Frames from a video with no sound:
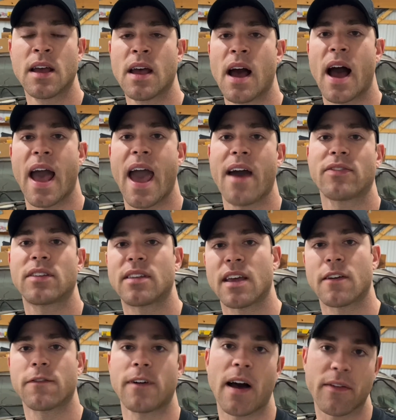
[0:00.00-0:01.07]
I have to
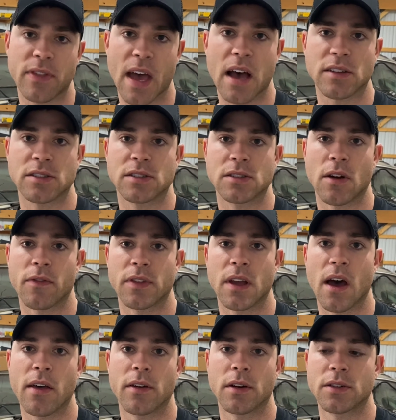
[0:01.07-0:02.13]
take 5/1000ths off the
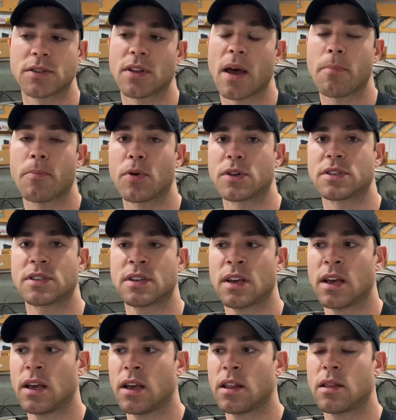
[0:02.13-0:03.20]
other. So that puts
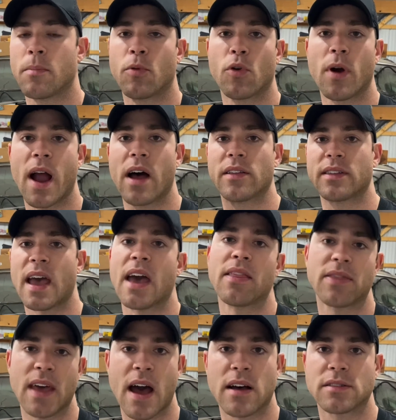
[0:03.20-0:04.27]
the bore out
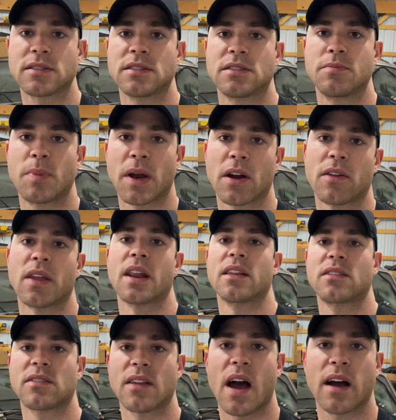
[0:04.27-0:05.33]
10/1000ths bigger than
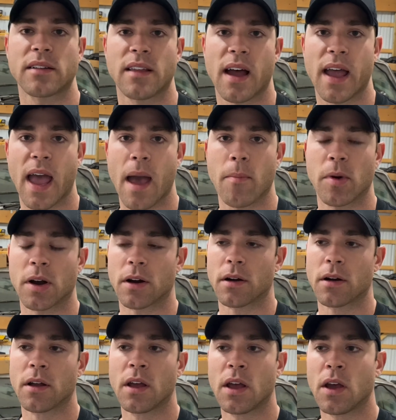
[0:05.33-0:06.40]
its stock diameter,
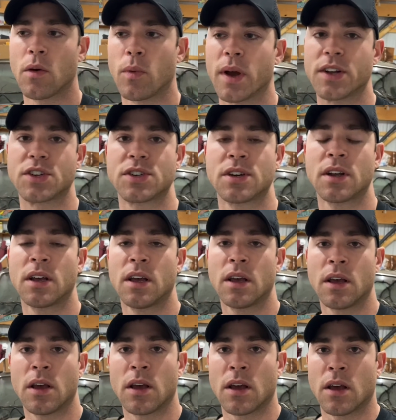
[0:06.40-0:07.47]
which
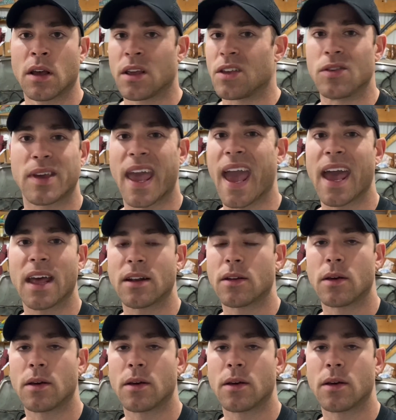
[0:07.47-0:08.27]
you can't,